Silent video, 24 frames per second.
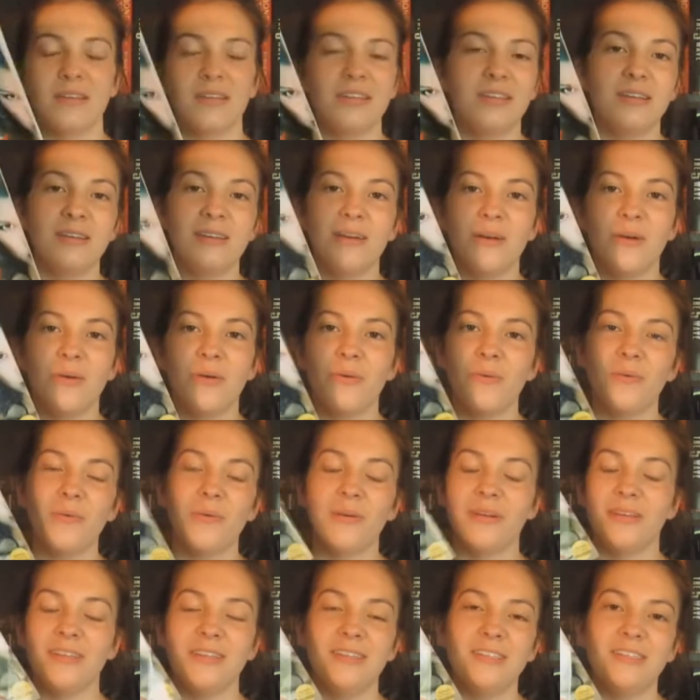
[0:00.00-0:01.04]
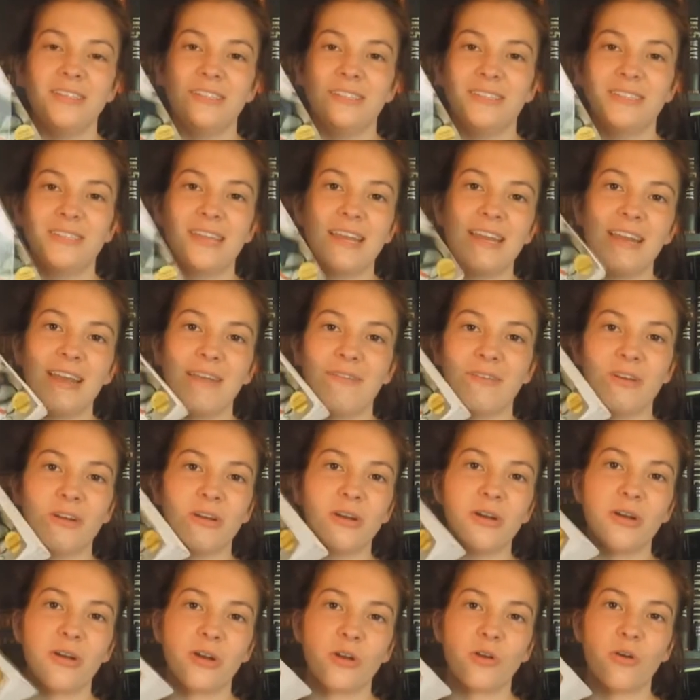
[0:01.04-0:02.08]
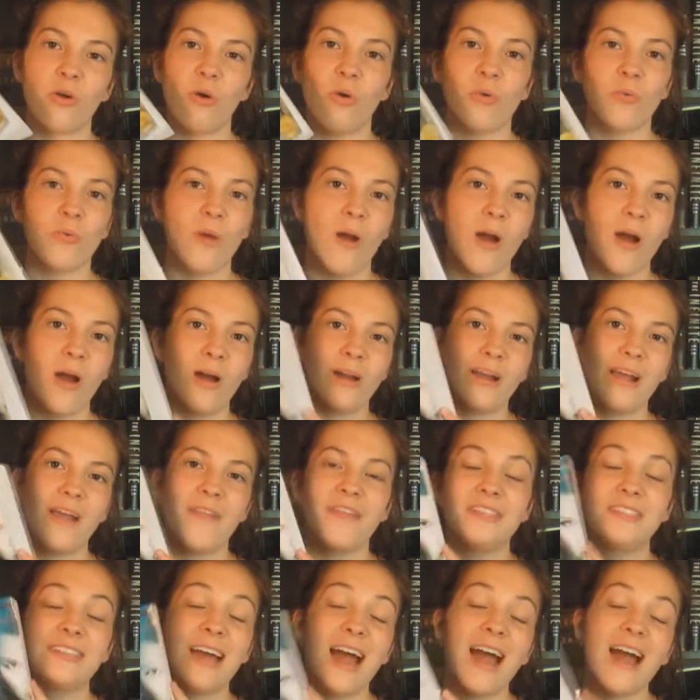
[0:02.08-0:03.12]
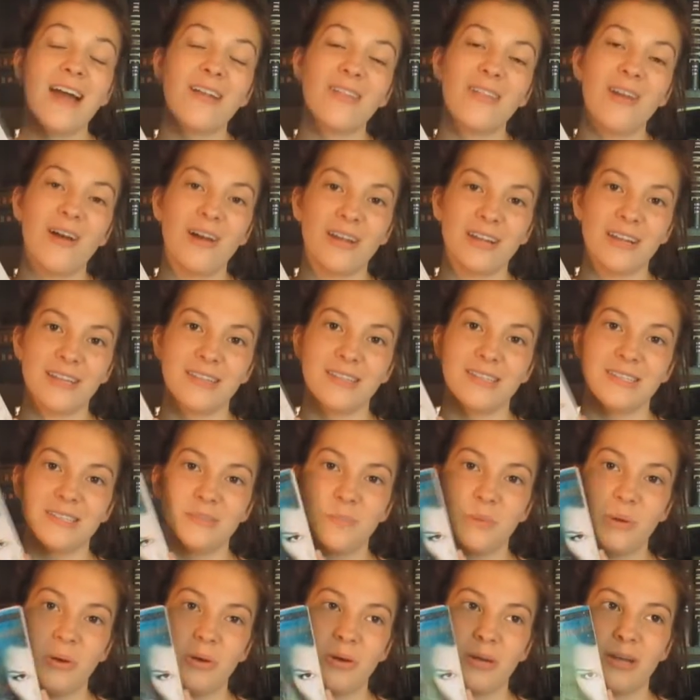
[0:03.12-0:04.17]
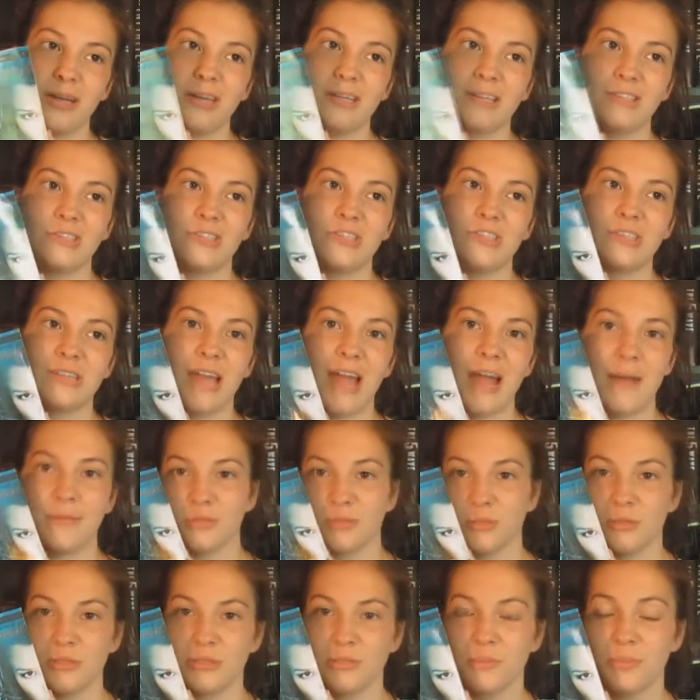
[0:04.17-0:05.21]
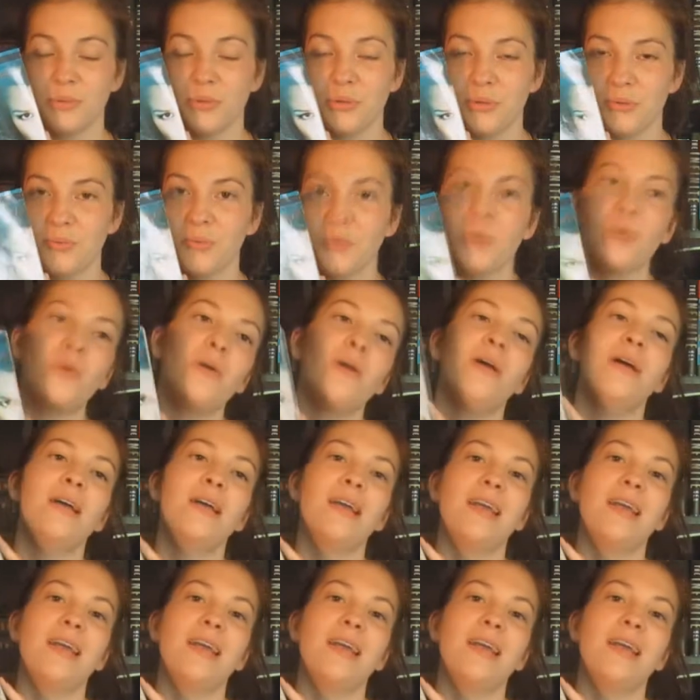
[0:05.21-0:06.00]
you know, you just can never go wrong, and the dialogue in this book is just absolutely beautiful.